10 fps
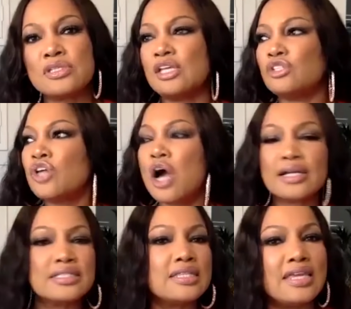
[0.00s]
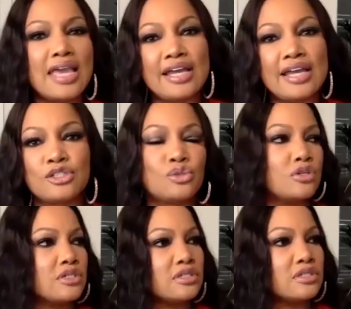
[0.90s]
He talked to the
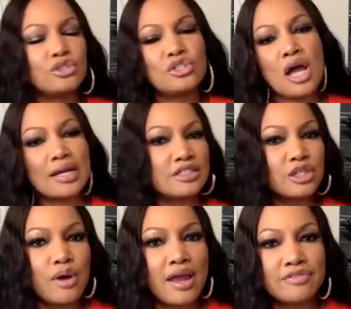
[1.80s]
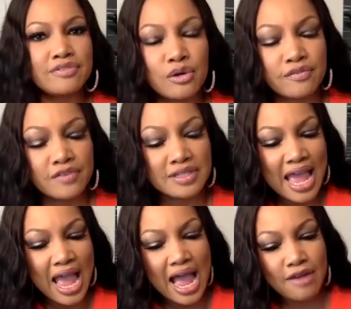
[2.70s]
extras. He talked to craft service.
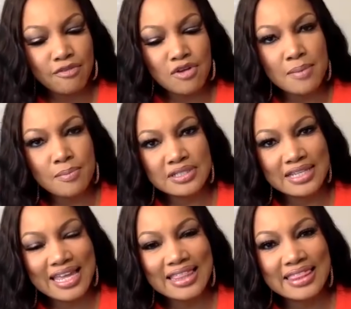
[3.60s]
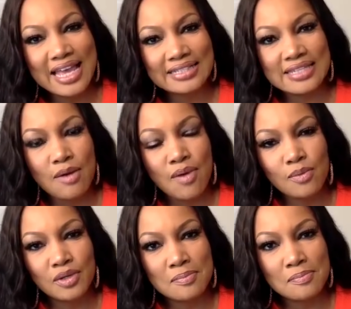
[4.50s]
I remember saying, that's how I
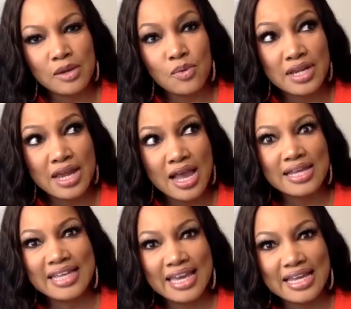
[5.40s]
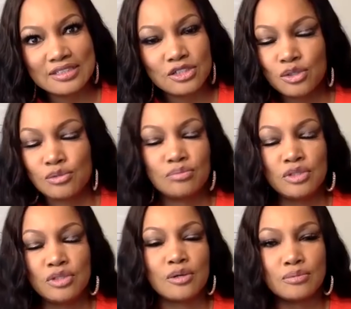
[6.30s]
want to be when I get to, you
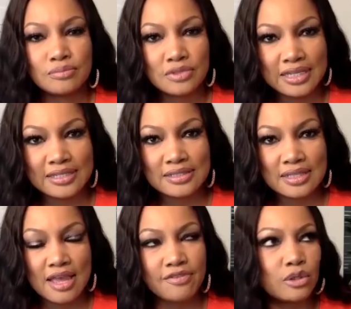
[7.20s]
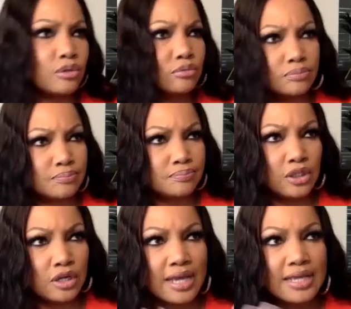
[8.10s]
know, to his level or, you
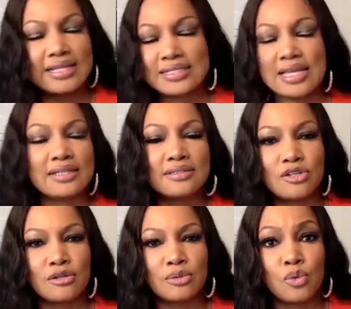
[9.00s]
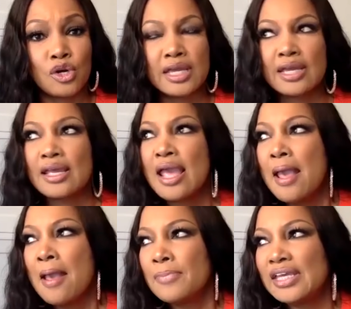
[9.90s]
know, as I start working.
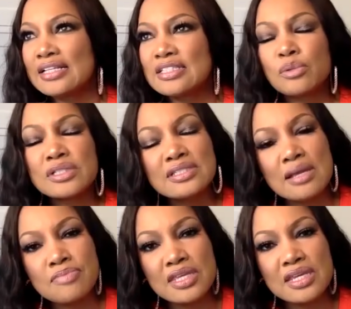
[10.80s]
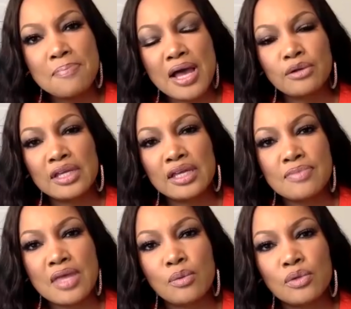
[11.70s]
Because there was something about him
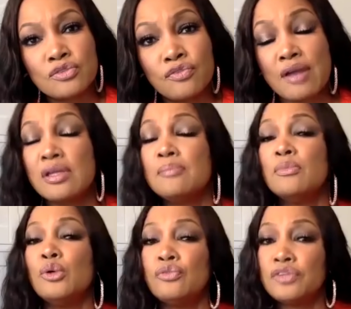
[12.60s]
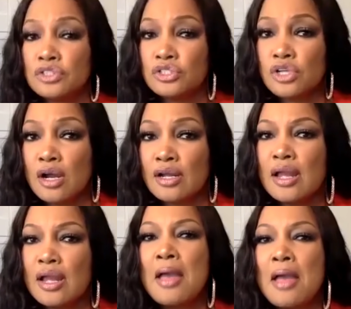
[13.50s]
that was very movie star,
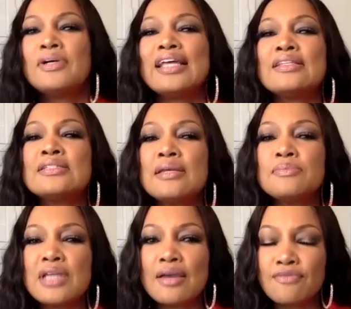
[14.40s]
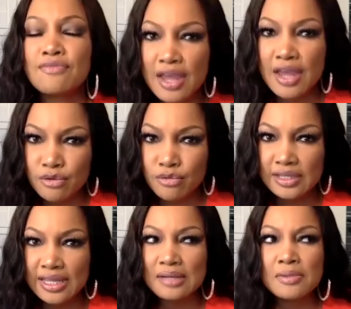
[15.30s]
but mm-hmm. at the same time, very
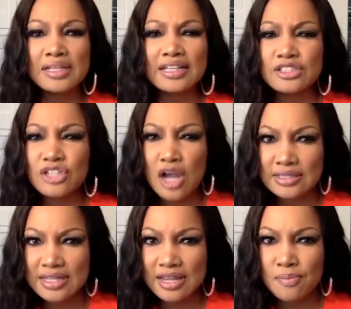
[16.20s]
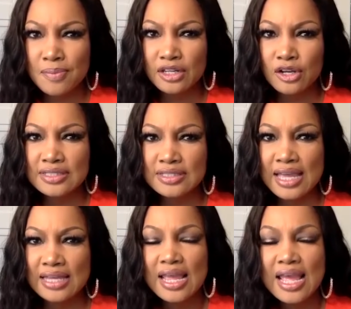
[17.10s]
relatable. And he talked to everybody on
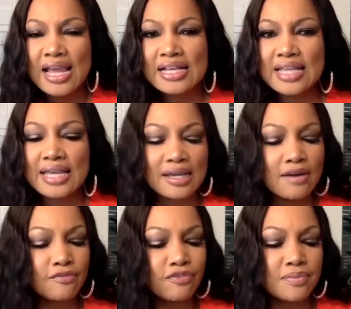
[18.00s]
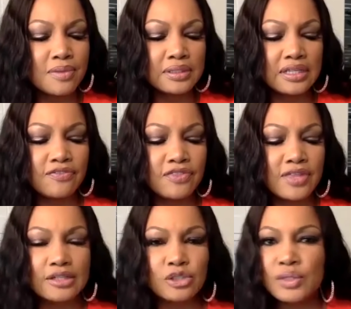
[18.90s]
set. Because I come from the belief that
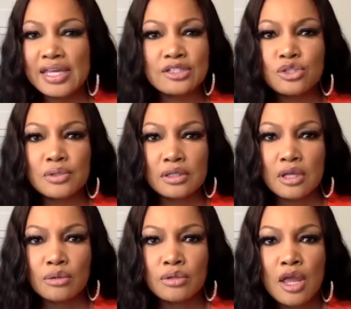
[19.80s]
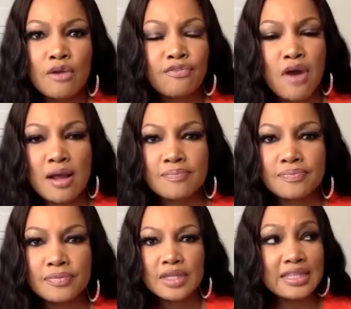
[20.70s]
you can't do it alone from
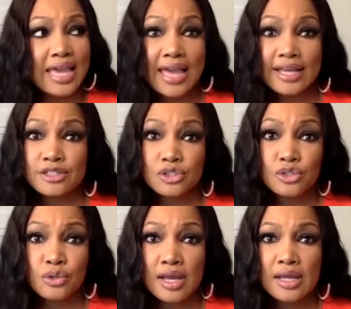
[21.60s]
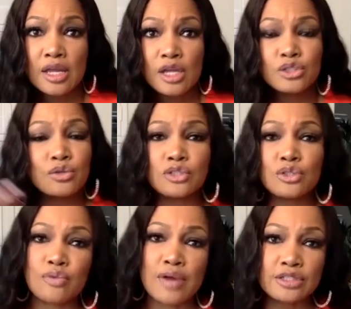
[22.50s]
the extra to the
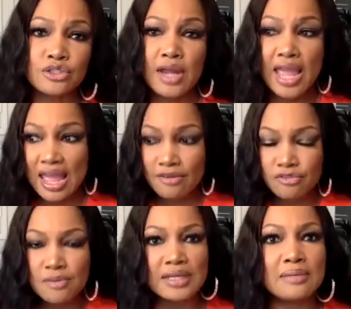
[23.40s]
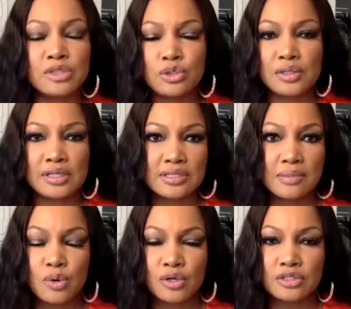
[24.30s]
director, everybody in between is
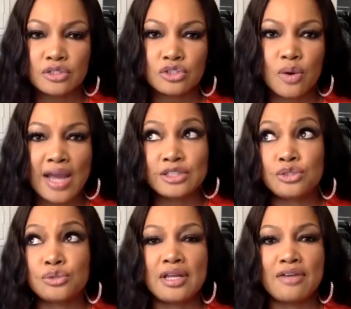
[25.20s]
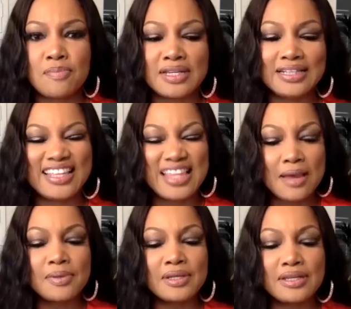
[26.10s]
important. So I treat everybody like that,
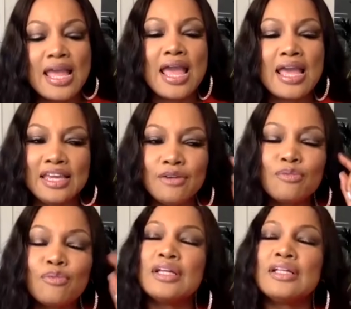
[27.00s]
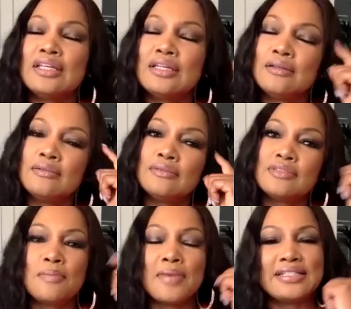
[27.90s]
but he really
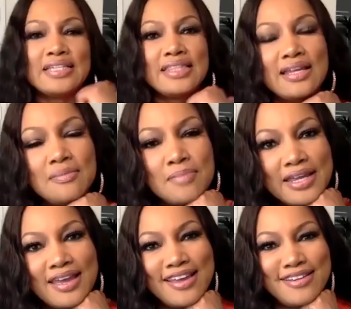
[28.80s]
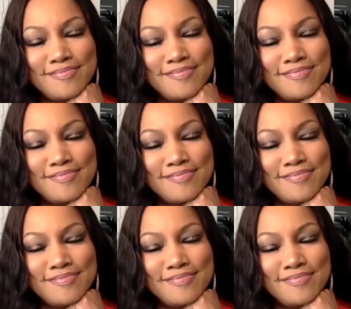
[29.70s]
cemented that in my head.